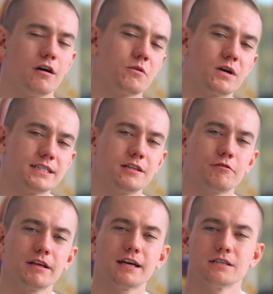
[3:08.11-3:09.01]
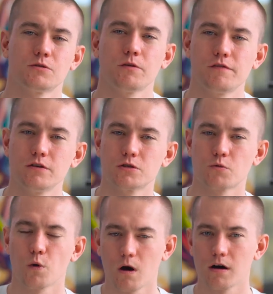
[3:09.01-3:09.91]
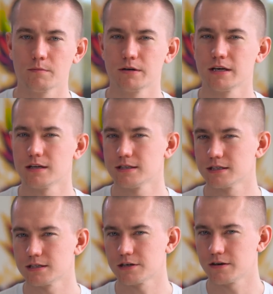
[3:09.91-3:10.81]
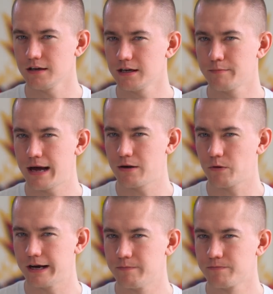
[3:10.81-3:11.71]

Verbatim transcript: All Ryzen 3000 reviews are wrong, but not necessarily in a bad way.